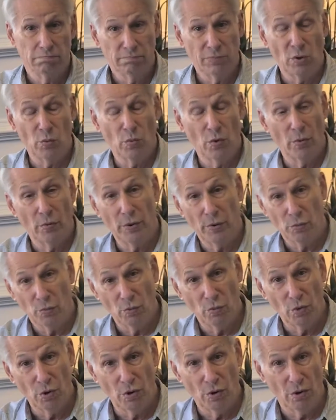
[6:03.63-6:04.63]
but what we
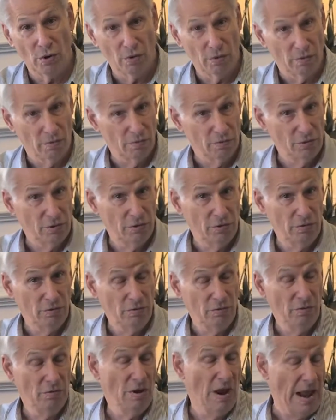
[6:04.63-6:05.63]
were
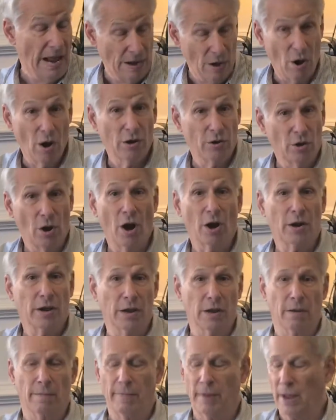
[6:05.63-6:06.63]
and are
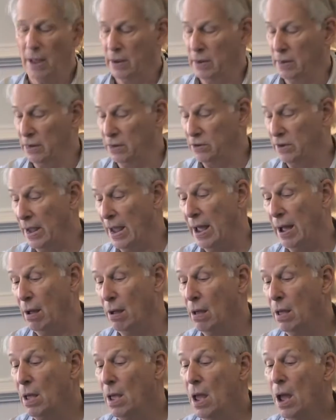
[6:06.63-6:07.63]
talking about is
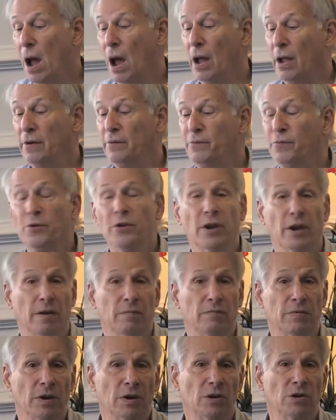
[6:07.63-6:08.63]
how
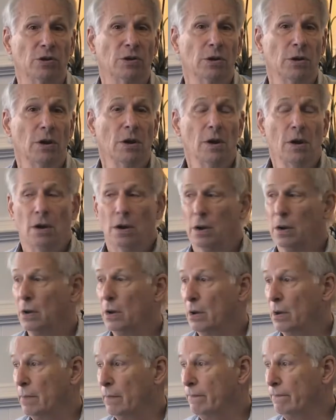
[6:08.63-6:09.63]
unforgiveness
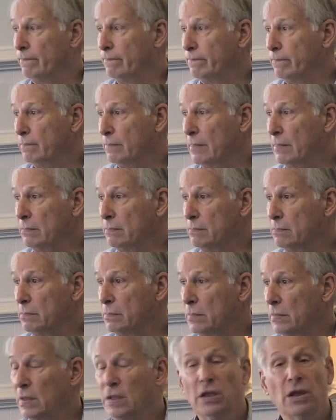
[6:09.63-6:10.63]
can
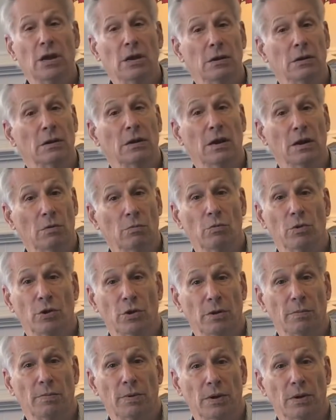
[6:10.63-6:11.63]

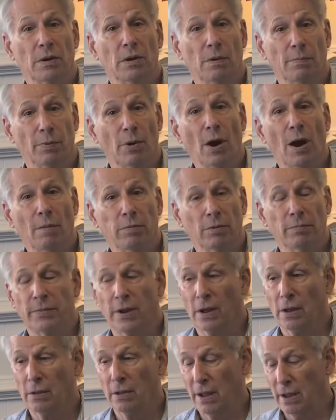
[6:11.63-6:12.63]
really be a problem.
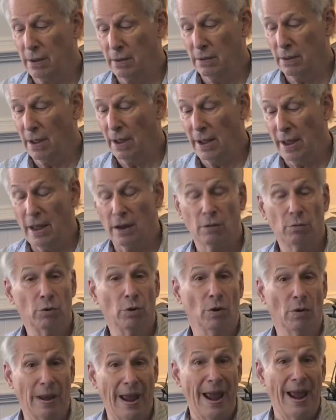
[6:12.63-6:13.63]
Now, I had a
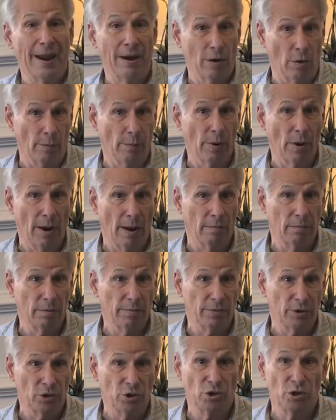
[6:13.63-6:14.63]
real anger
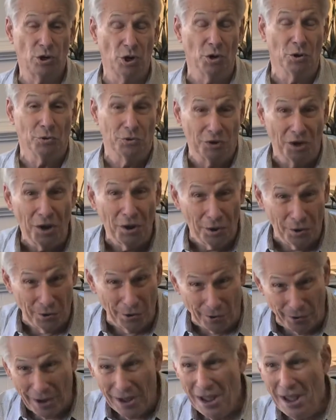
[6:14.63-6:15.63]
problem and still
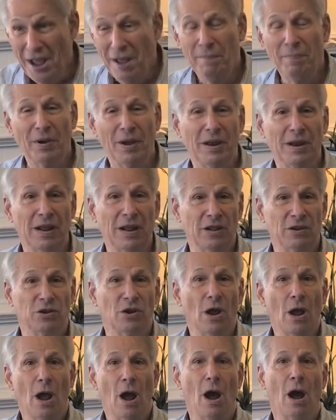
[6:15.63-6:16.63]
do, but it's
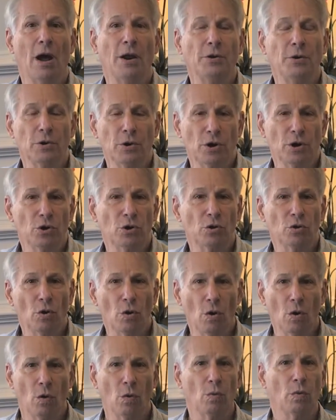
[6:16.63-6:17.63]
under
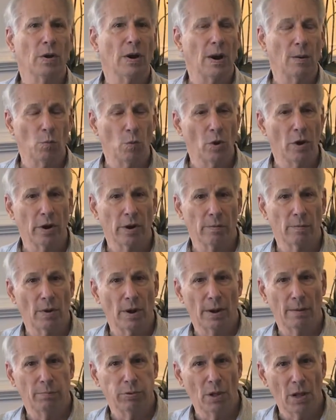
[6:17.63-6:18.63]
control when I'm wearing
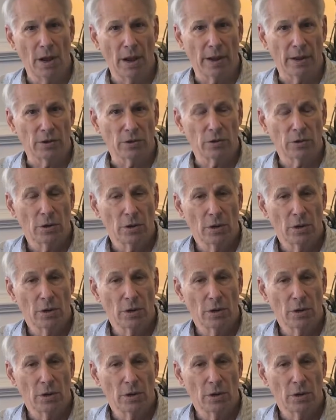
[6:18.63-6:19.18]
my appliance